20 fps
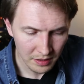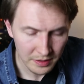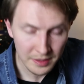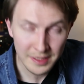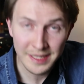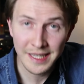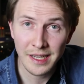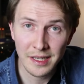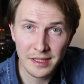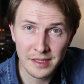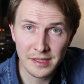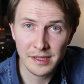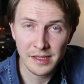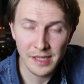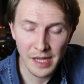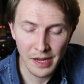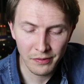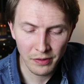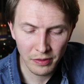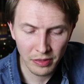
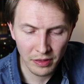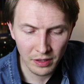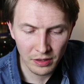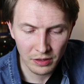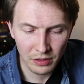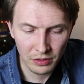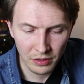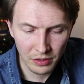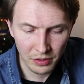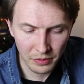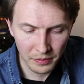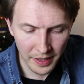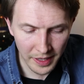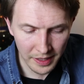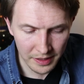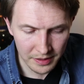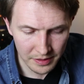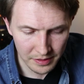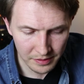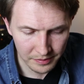Does everything look
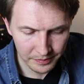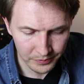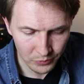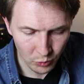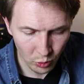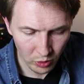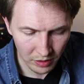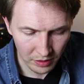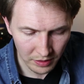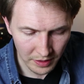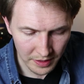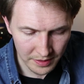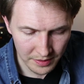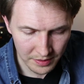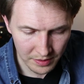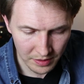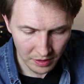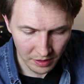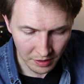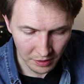correct? Well, let's
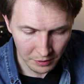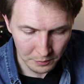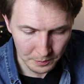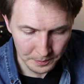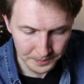see.